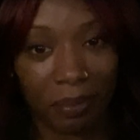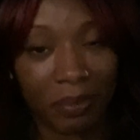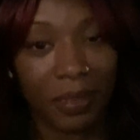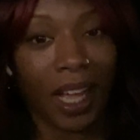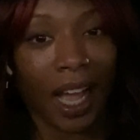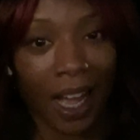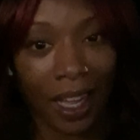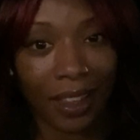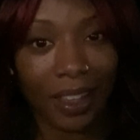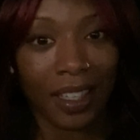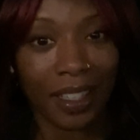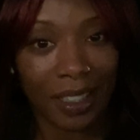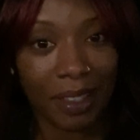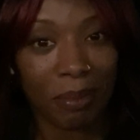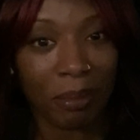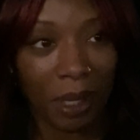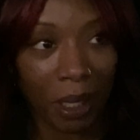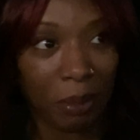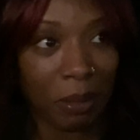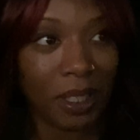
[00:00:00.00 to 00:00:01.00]
I think it
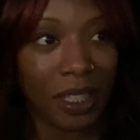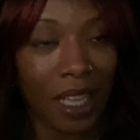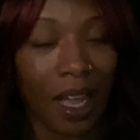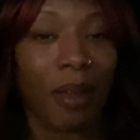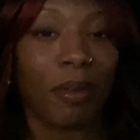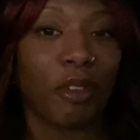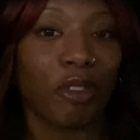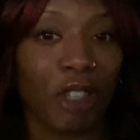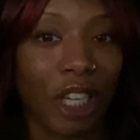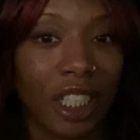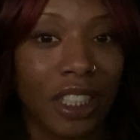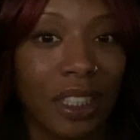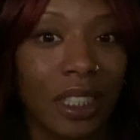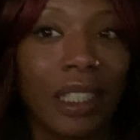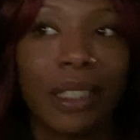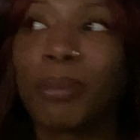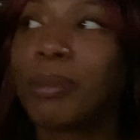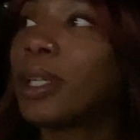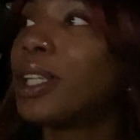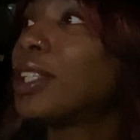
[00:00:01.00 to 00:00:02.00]
might be time to rush
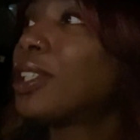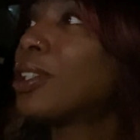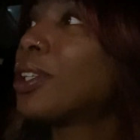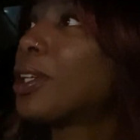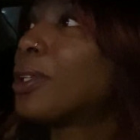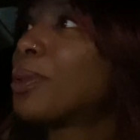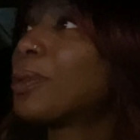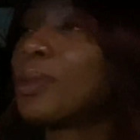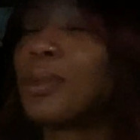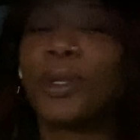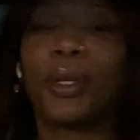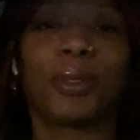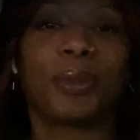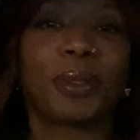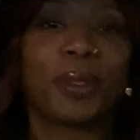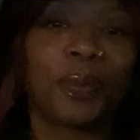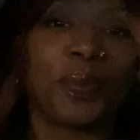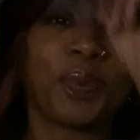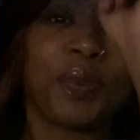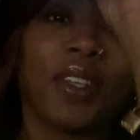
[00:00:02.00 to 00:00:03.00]
it, but who knows?